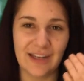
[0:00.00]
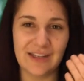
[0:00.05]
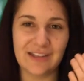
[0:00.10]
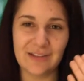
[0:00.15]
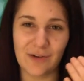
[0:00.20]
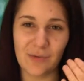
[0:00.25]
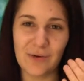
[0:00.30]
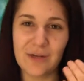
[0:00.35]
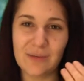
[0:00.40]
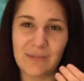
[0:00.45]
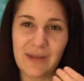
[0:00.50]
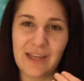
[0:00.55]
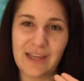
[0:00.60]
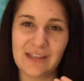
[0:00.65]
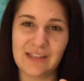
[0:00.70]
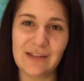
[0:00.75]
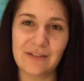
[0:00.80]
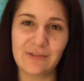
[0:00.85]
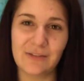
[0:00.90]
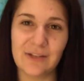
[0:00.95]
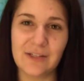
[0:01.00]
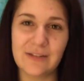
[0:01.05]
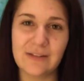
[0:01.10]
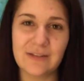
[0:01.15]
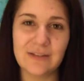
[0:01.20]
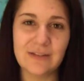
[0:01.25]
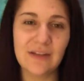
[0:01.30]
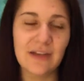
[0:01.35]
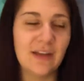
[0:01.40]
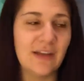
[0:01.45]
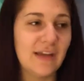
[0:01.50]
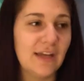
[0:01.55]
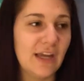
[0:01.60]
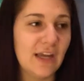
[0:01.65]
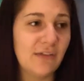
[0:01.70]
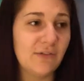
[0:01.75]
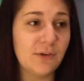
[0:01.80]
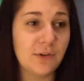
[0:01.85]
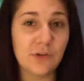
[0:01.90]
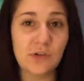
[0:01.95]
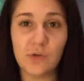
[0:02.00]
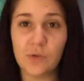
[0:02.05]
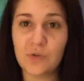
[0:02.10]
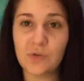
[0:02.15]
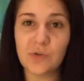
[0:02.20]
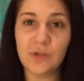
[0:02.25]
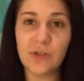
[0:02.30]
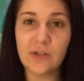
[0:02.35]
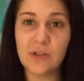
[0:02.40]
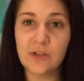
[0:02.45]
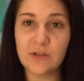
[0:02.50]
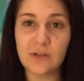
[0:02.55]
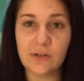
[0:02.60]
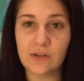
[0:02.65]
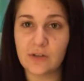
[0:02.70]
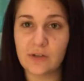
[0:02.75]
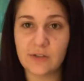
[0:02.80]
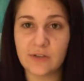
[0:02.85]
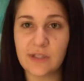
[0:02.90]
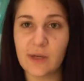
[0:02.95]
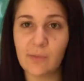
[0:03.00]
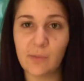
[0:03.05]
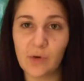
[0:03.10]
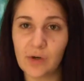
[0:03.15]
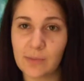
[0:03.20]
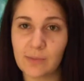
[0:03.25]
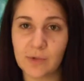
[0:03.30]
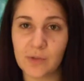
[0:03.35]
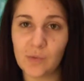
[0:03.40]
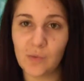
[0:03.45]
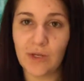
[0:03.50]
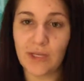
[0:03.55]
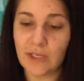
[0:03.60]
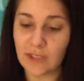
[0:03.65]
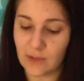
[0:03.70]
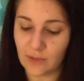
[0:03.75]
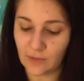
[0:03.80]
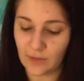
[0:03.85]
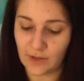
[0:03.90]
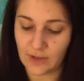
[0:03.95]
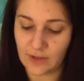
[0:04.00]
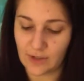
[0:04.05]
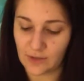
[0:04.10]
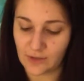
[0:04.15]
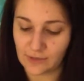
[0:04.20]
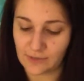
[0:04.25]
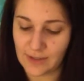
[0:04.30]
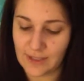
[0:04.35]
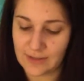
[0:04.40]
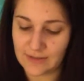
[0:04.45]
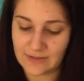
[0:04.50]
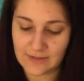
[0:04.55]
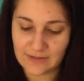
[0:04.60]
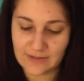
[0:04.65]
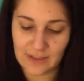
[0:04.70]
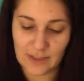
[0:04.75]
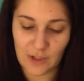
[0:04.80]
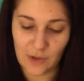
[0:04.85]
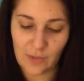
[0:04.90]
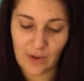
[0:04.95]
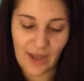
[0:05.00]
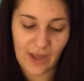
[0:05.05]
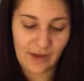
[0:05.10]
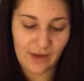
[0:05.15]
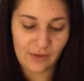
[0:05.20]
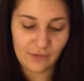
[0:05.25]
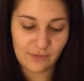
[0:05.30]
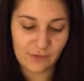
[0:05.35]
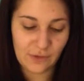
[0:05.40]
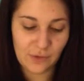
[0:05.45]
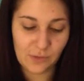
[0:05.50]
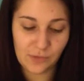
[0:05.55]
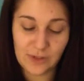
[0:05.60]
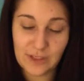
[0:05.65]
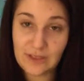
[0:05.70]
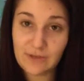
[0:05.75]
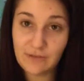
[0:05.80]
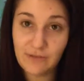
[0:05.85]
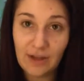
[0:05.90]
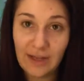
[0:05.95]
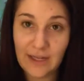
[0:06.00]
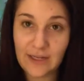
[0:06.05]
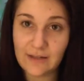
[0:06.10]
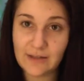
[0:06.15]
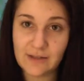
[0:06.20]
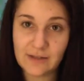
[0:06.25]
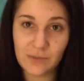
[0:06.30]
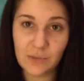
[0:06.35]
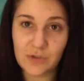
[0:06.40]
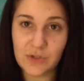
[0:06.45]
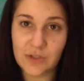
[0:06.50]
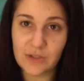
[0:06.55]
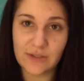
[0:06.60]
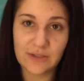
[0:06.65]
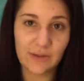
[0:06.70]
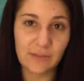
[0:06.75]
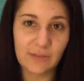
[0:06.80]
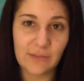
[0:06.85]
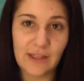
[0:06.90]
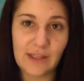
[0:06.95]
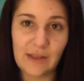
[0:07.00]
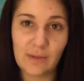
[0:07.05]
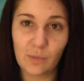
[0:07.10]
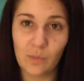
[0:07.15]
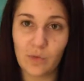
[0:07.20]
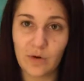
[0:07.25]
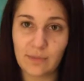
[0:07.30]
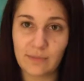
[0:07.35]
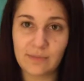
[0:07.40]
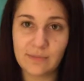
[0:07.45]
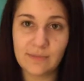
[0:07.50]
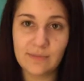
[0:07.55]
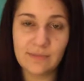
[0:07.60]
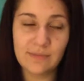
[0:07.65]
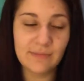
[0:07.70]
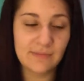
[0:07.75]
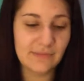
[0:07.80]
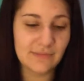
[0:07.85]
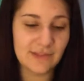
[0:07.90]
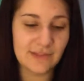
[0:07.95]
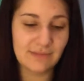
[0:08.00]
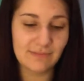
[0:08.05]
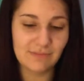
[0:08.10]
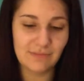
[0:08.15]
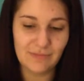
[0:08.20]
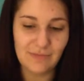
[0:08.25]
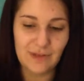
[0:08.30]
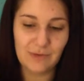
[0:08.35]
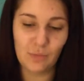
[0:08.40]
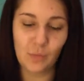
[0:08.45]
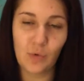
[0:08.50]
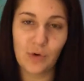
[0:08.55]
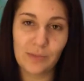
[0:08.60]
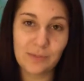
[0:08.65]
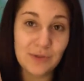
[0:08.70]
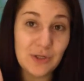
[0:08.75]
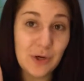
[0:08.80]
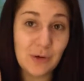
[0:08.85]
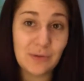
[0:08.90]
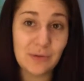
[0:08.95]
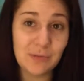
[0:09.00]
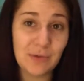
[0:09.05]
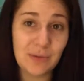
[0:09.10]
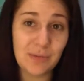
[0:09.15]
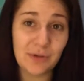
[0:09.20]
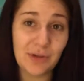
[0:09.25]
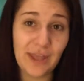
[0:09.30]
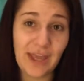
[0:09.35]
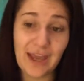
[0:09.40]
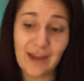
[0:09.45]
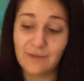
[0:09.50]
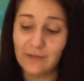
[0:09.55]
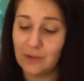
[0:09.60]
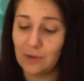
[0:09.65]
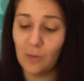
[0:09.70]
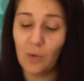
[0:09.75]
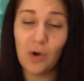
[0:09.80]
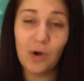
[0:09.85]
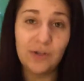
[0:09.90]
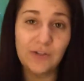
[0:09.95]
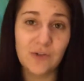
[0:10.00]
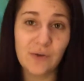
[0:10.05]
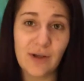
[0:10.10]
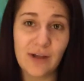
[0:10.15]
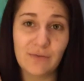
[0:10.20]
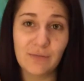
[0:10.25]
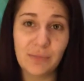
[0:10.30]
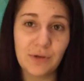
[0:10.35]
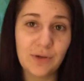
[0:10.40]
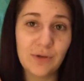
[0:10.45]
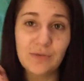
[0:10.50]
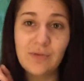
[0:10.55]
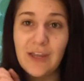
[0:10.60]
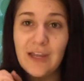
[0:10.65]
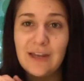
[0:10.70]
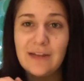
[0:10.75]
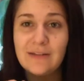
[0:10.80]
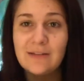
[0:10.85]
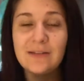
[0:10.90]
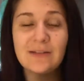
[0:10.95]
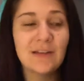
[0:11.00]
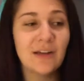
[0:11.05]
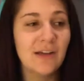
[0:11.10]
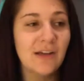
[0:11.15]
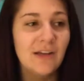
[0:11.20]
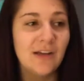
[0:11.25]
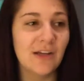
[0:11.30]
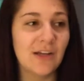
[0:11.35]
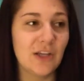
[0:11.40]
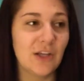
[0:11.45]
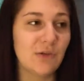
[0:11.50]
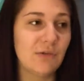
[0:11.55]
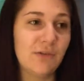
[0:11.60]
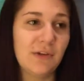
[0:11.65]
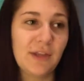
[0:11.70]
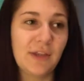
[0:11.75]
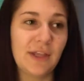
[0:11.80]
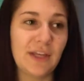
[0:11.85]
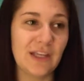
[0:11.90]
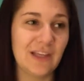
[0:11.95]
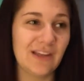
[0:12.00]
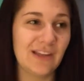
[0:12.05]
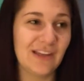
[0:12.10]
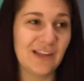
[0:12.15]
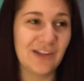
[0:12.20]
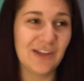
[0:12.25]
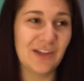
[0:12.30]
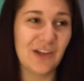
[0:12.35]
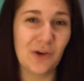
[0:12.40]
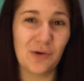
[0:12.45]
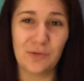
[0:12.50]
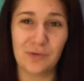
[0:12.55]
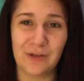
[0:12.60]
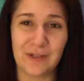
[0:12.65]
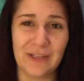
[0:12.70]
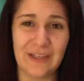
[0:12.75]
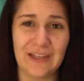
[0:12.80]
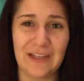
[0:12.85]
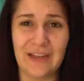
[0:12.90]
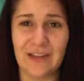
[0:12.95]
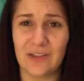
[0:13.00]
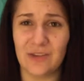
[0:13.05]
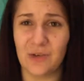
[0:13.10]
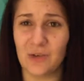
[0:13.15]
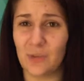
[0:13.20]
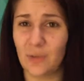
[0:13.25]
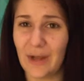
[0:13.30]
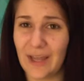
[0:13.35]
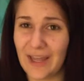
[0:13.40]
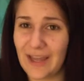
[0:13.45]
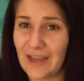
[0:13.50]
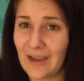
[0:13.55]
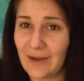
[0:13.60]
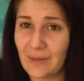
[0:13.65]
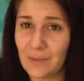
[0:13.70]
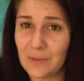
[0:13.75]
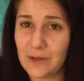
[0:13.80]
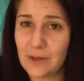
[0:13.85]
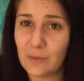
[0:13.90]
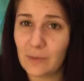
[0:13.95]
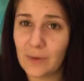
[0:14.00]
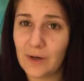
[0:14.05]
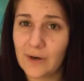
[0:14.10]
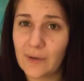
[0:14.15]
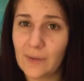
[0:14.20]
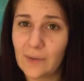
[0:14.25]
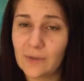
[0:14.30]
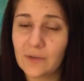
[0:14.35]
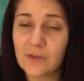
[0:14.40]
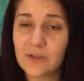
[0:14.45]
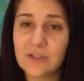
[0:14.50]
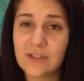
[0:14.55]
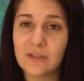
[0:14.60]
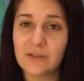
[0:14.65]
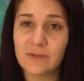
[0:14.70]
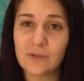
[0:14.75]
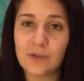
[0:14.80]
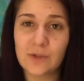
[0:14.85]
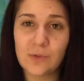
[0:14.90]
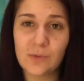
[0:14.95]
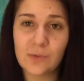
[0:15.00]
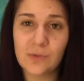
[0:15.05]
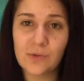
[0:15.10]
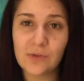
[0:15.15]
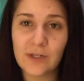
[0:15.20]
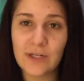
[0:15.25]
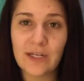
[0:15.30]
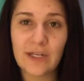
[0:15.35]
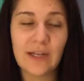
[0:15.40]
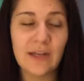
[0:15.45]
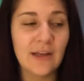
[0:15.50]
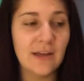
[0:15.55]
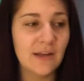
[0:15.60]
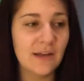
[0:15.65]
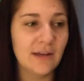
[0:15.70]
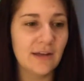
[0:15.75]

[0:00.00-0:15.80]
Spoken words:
It's going to make a difference. If you're neutral, you're somewhere in between. You look at your wrist and you have green veins, which is something that warm toned people have, and you also have blue veins. You feel like it could go really either way when you wear gold or silver jewelry.